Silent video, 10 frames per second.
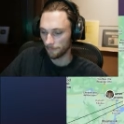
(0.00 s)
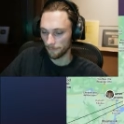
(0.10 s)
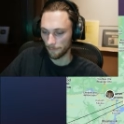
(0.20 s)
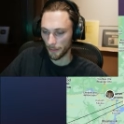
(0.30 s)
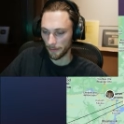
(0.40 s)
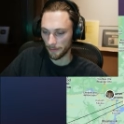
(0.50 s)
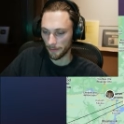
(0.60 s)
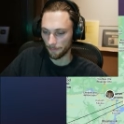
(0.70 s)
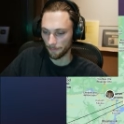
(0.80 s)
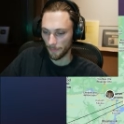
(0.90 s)
Based.
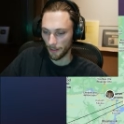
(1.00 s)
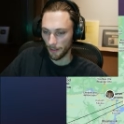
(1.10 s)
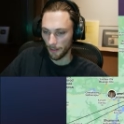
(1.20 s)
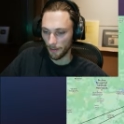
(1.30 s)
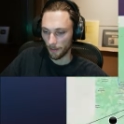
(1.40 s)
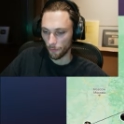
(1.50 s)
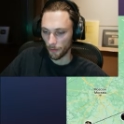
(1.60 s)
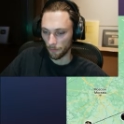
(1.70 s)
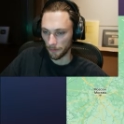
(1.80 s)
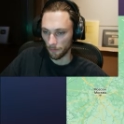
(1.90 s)

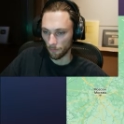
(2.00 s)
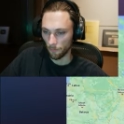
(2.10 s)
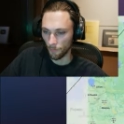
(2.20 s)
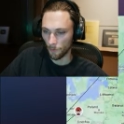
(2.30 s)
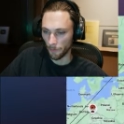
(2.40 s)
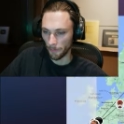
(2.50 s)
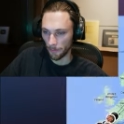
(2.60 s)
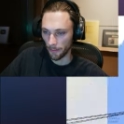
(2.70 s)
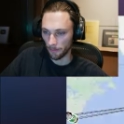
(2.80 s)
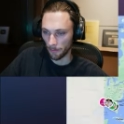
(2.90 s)
Round three, what were we
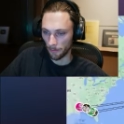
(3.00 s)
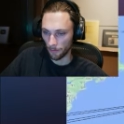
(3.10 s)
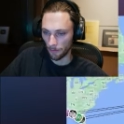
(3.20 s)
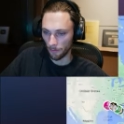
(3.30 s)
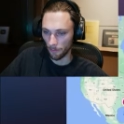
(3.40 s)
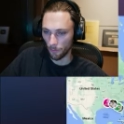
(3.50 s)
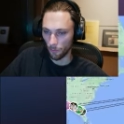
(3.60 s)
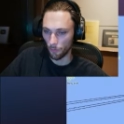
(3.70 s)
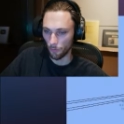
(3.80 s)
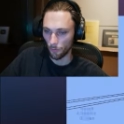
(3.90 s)
looking at? Round three,
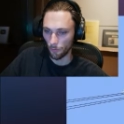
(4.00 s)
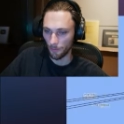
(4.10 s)
oh.